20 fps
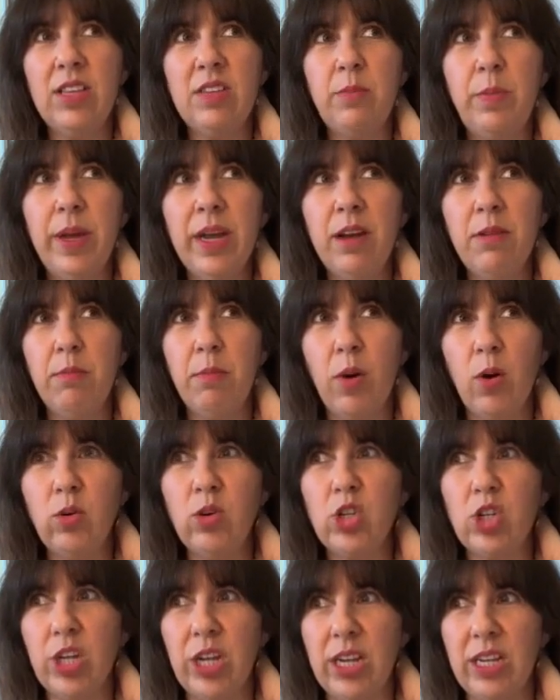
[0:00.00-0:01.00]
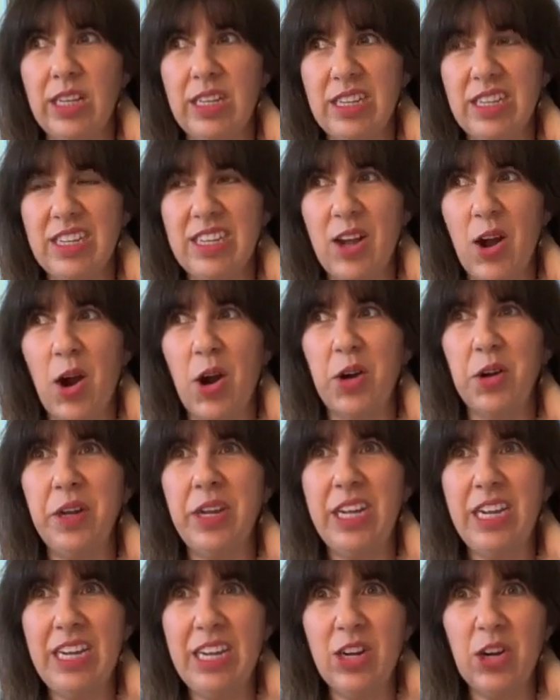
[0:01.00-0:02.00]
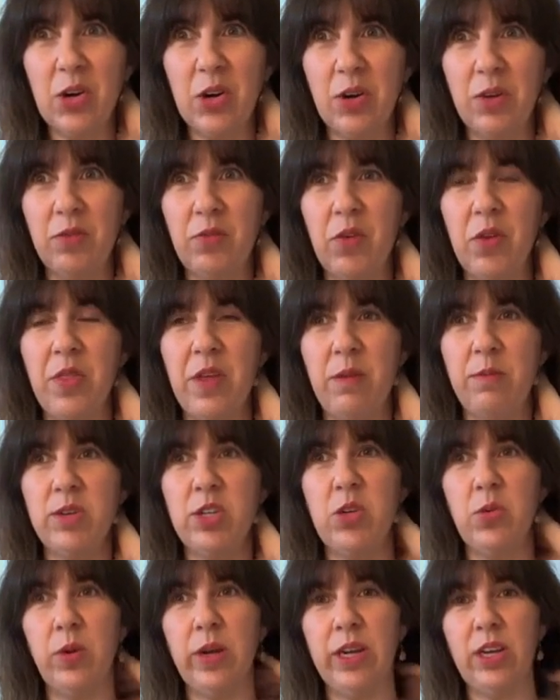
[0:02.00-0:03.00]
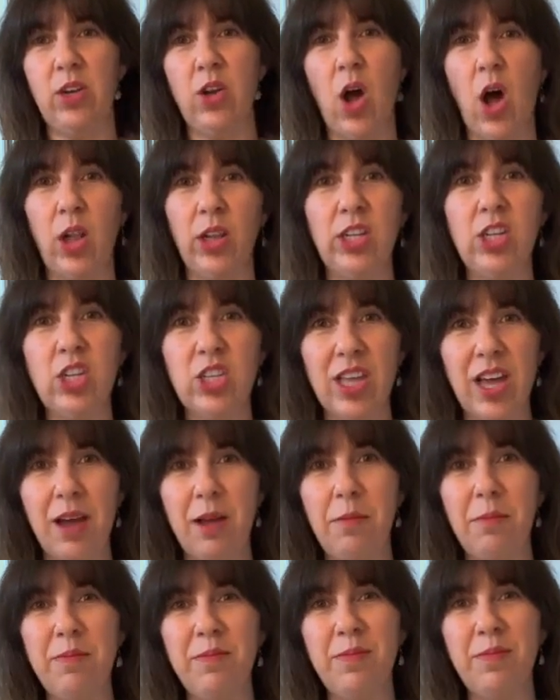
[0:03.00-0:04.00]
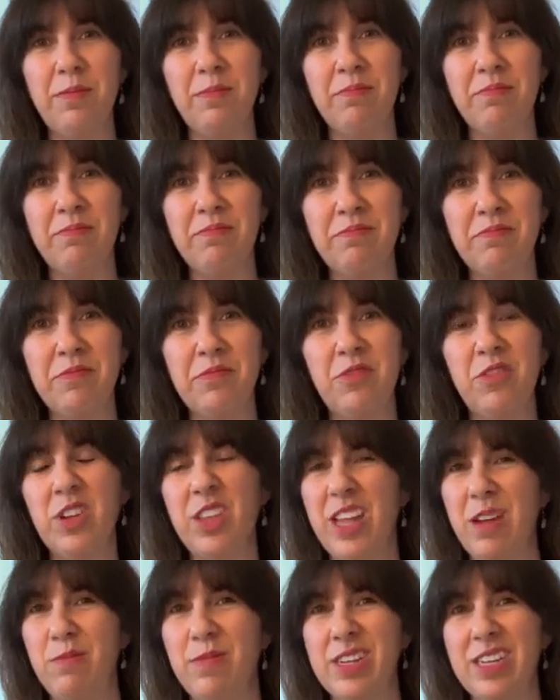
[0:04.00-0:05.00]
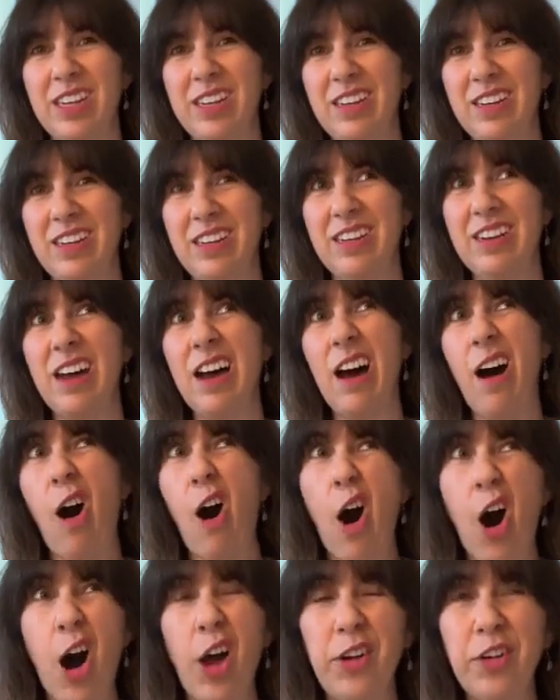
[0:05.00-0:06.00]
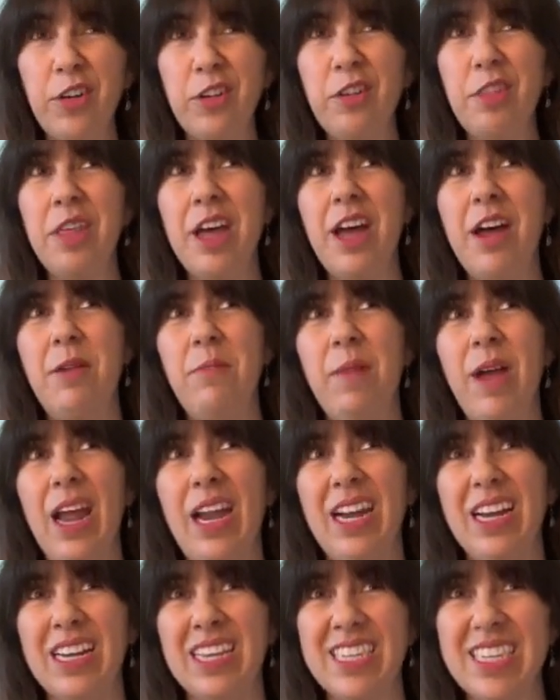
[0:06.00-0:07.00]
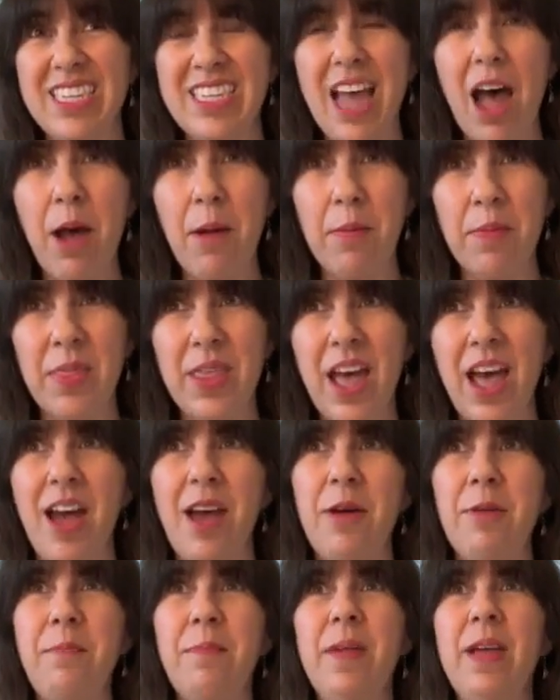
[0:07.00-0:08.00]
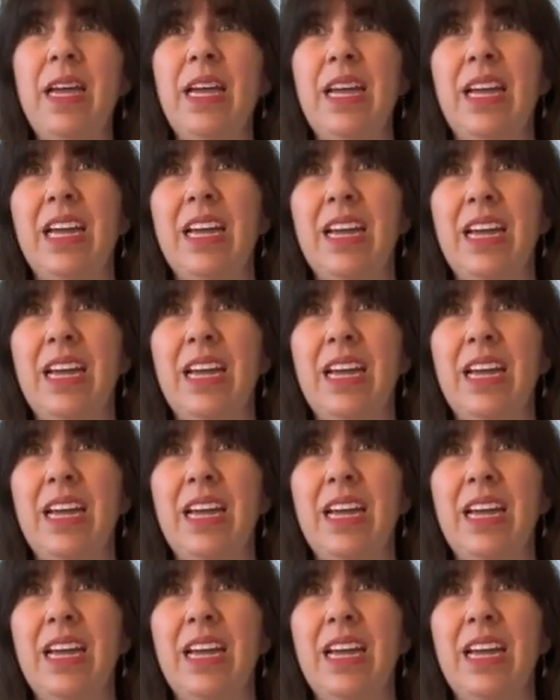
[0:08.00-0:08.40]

these big emotions are here for them to acknowledge them, for them to honor them and accept them